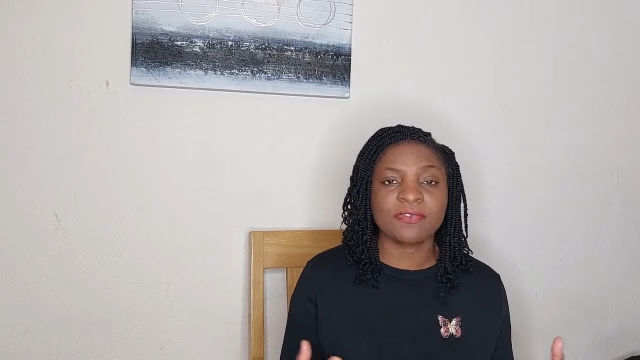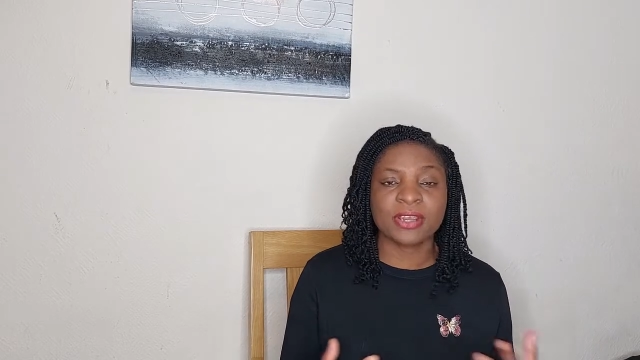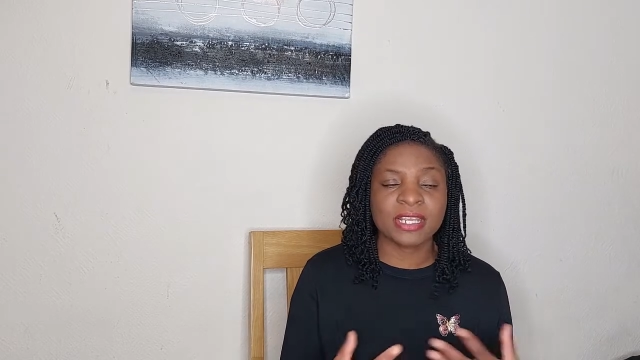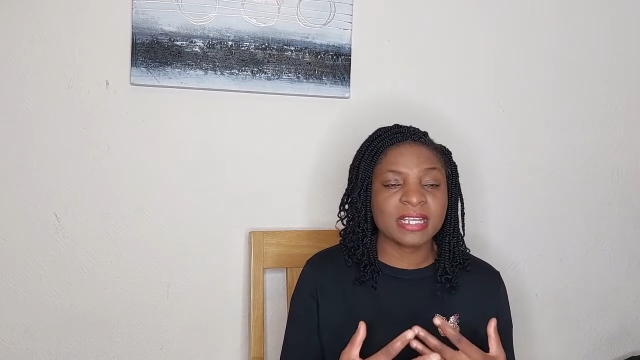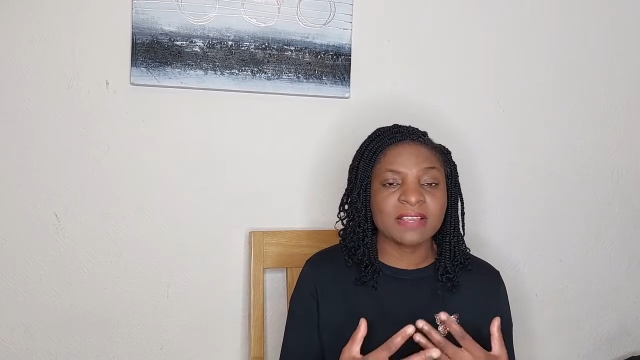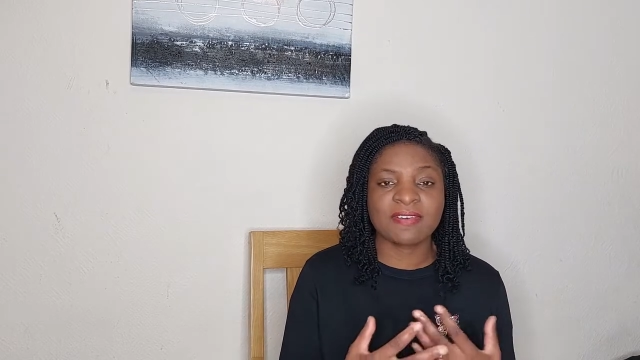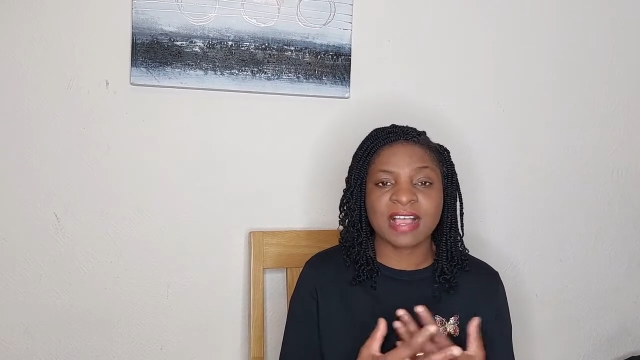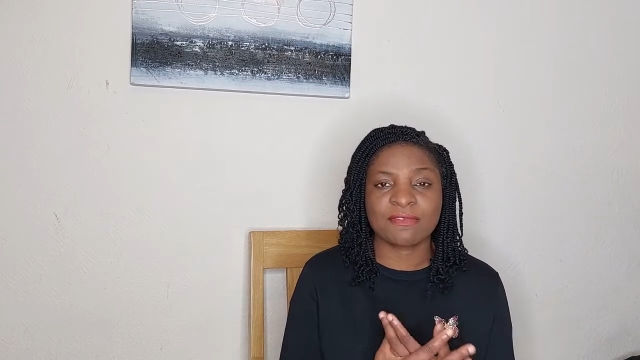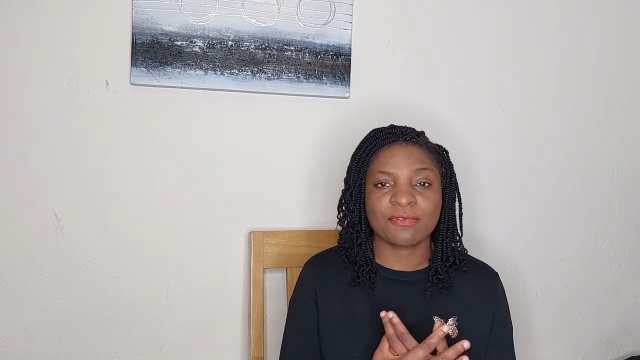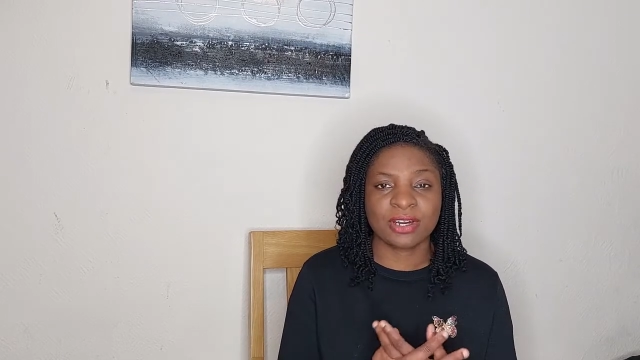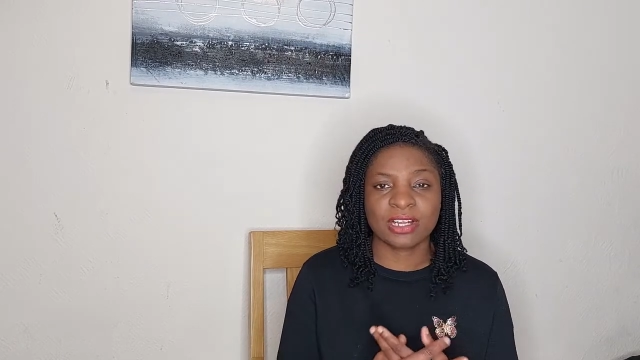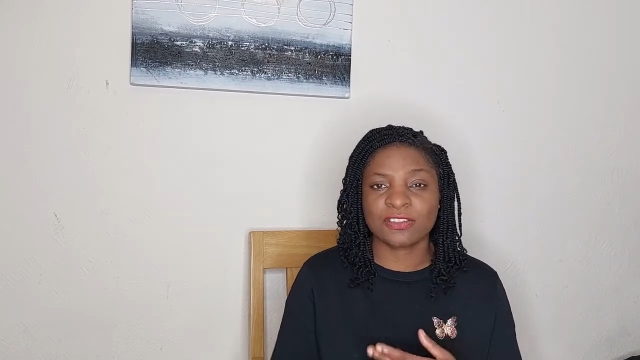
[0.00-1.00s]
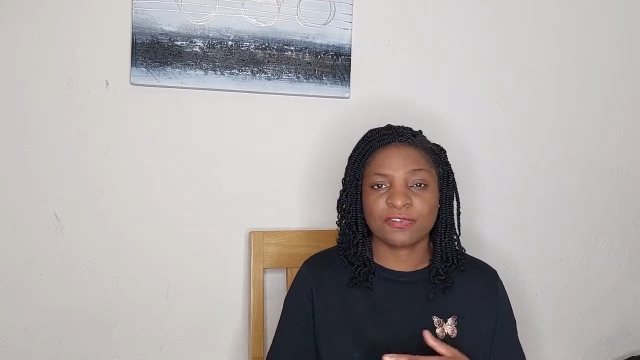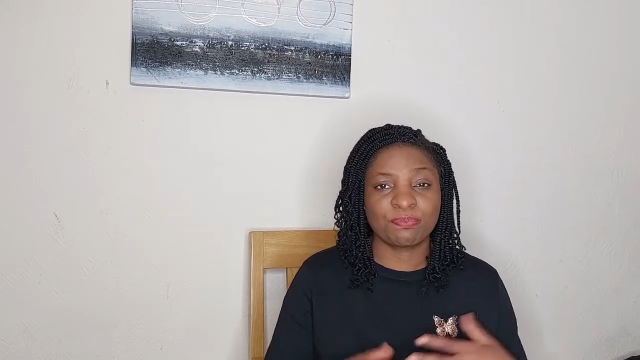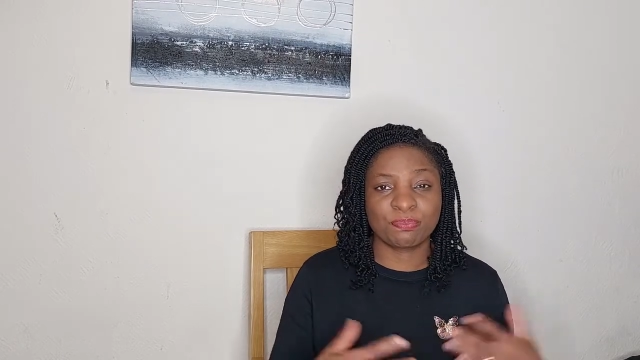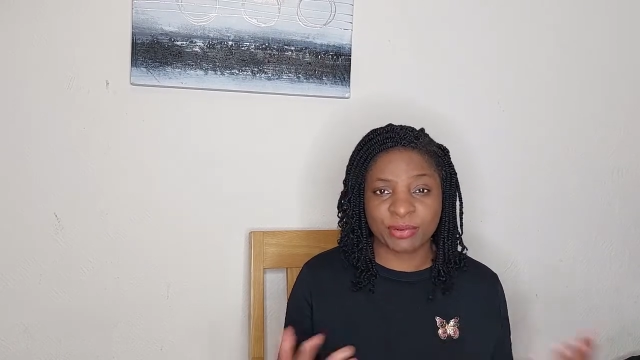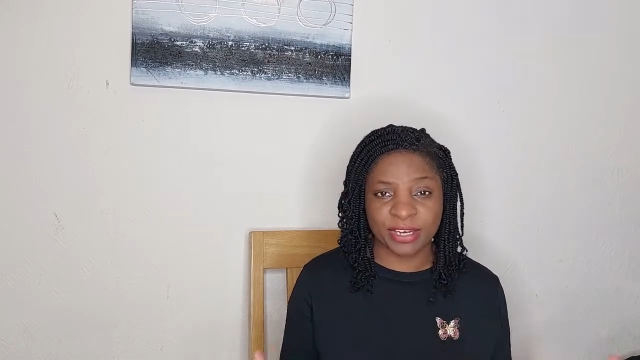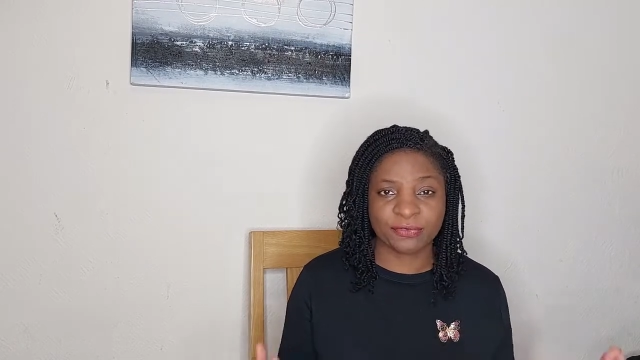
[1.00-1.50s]
if I have run out
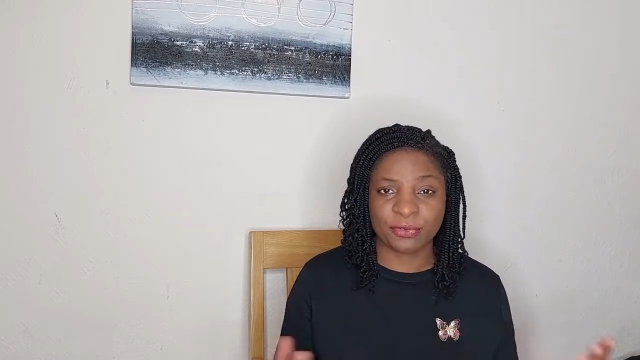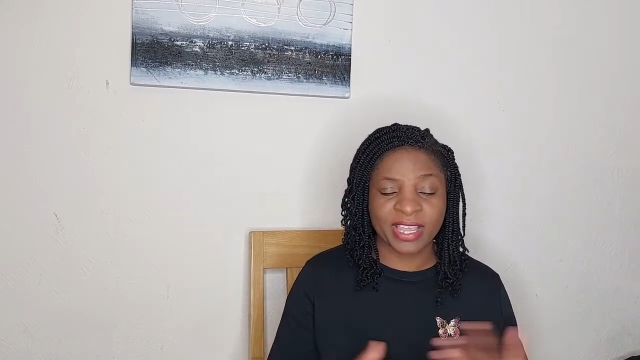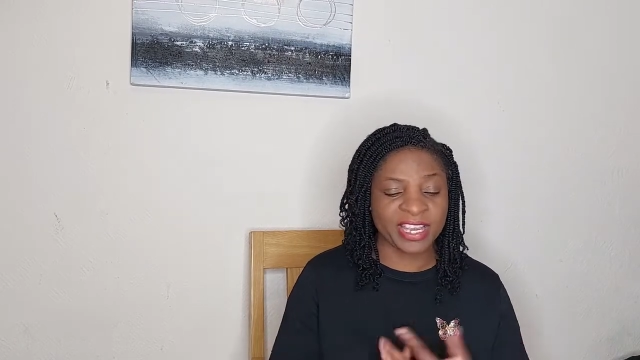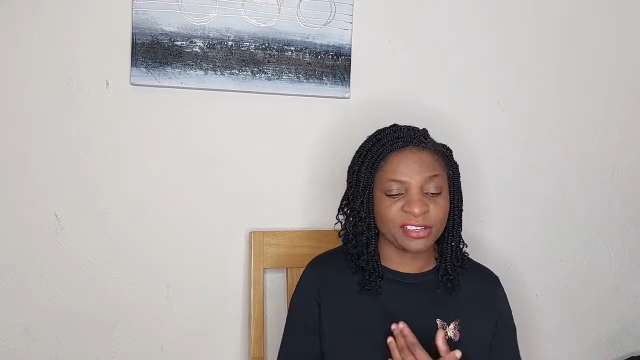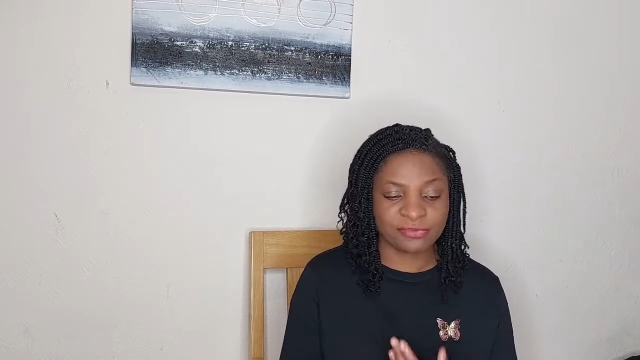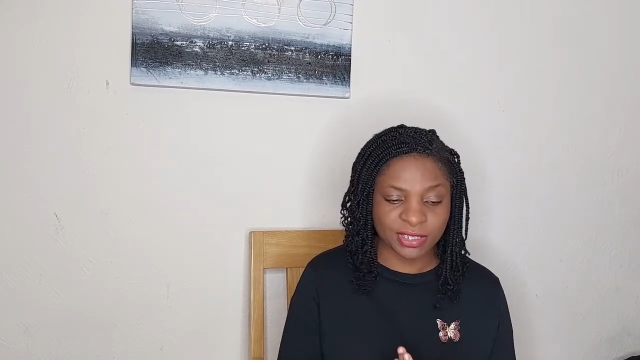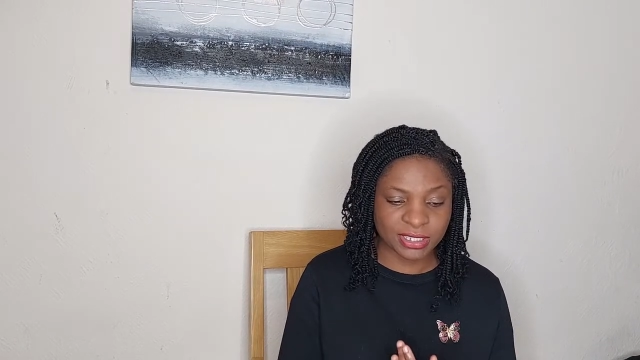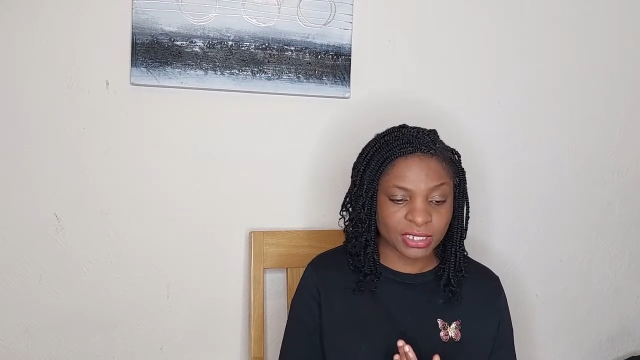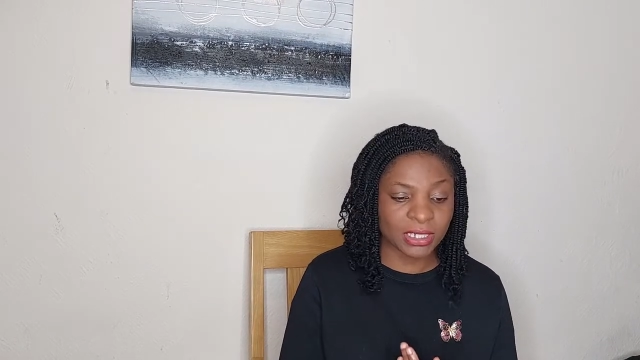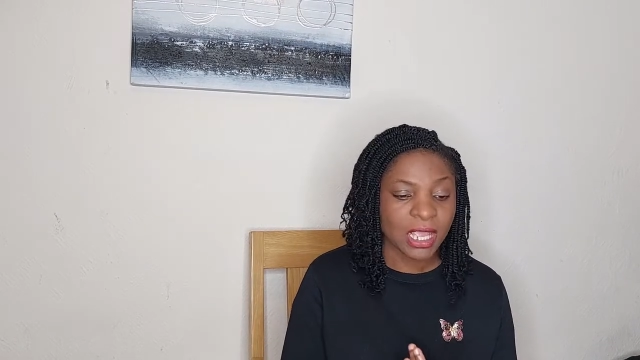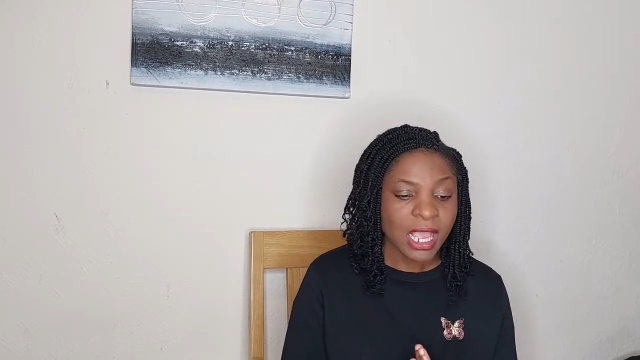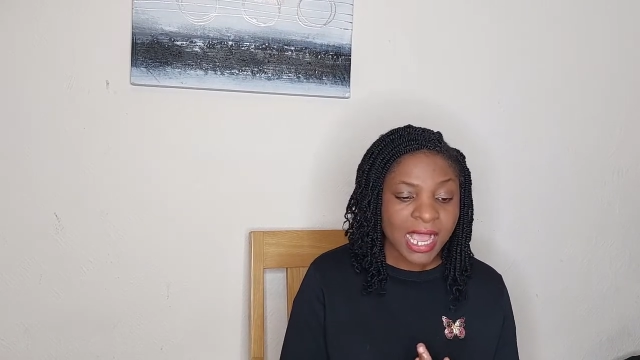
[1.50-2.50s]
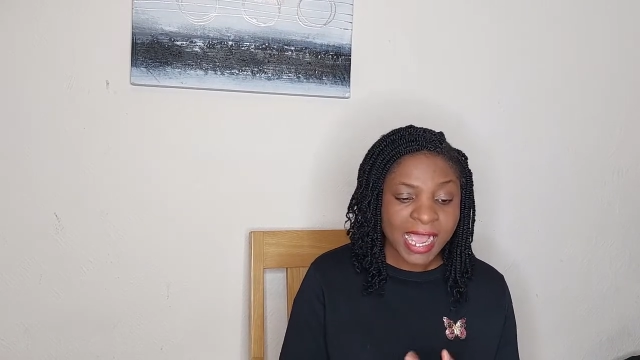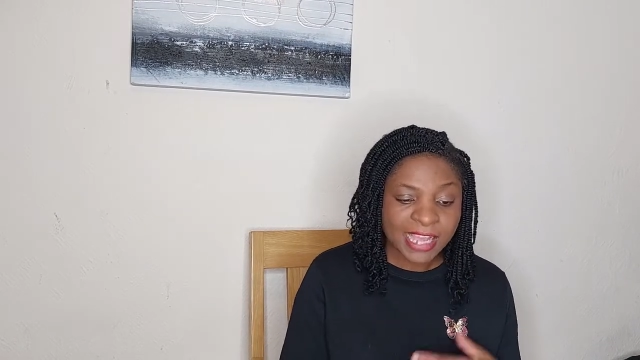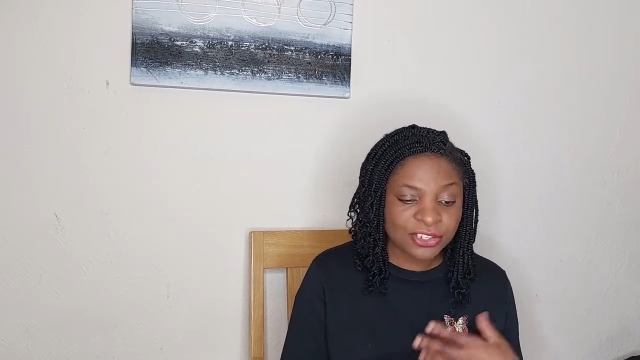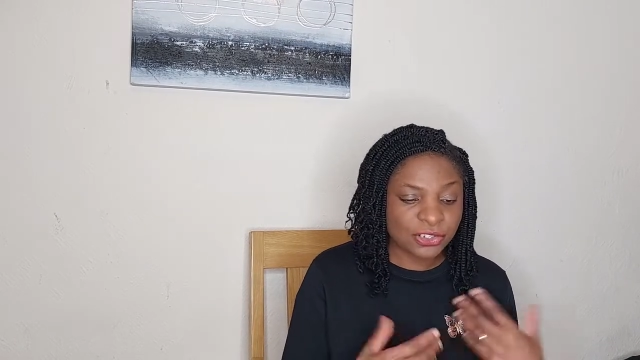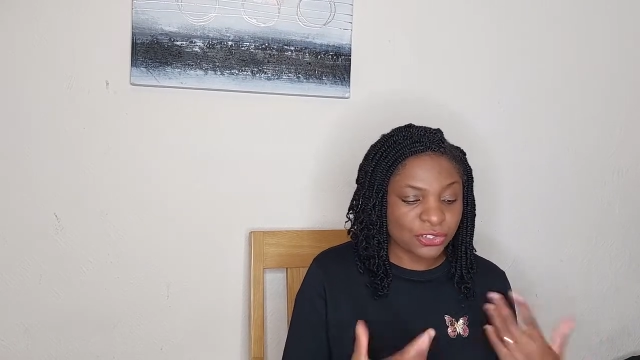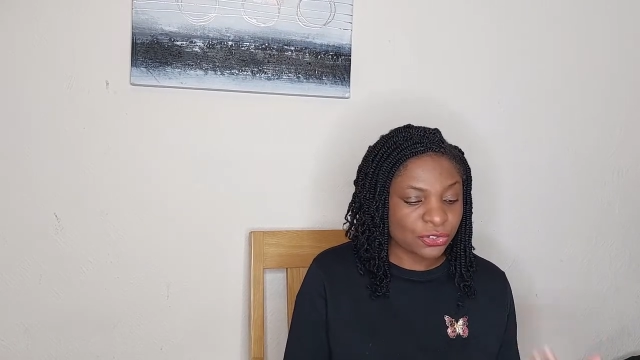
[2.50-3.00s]
of bread for any reason, I
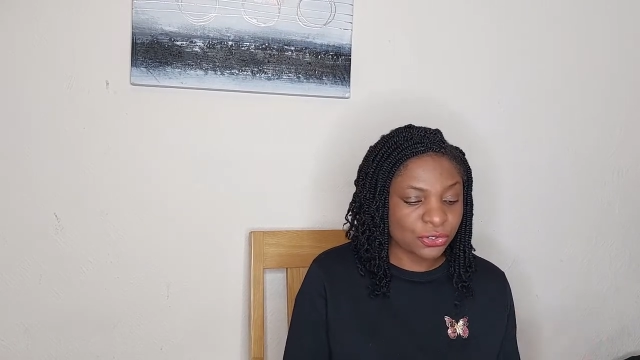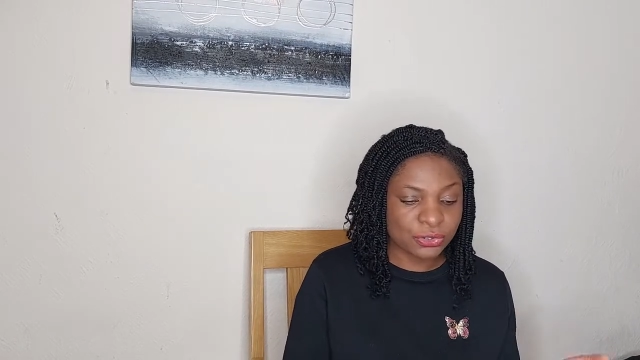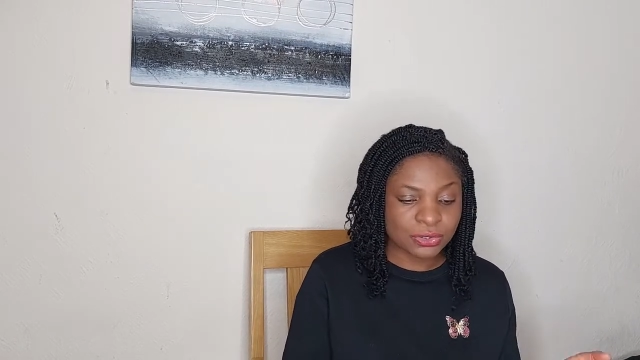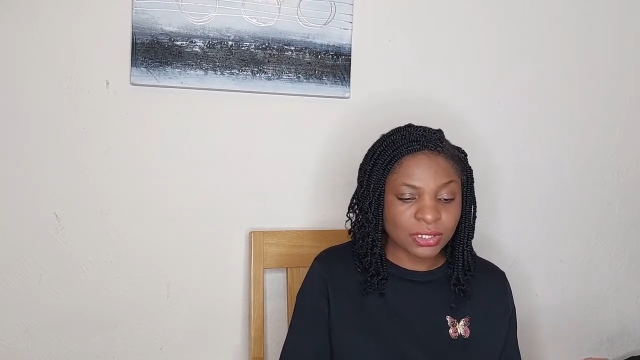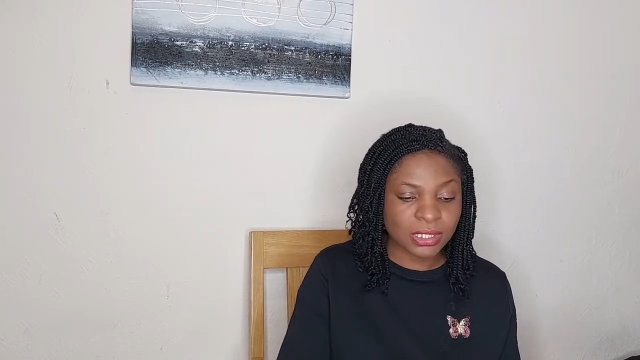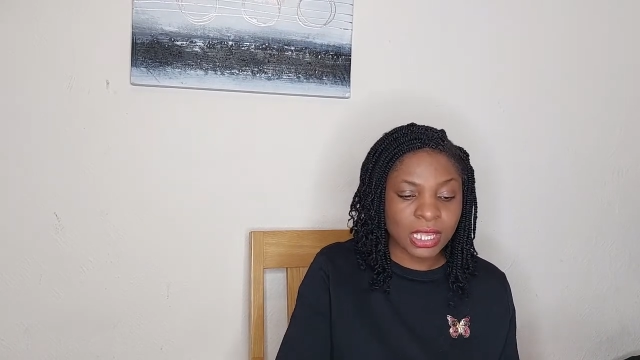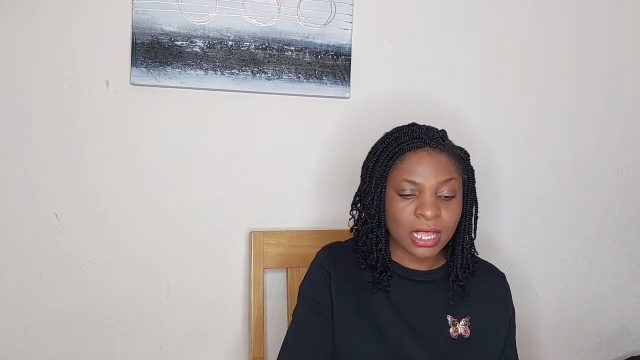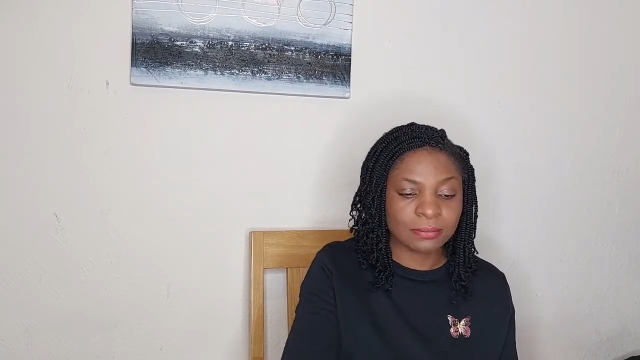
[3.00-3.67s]
just use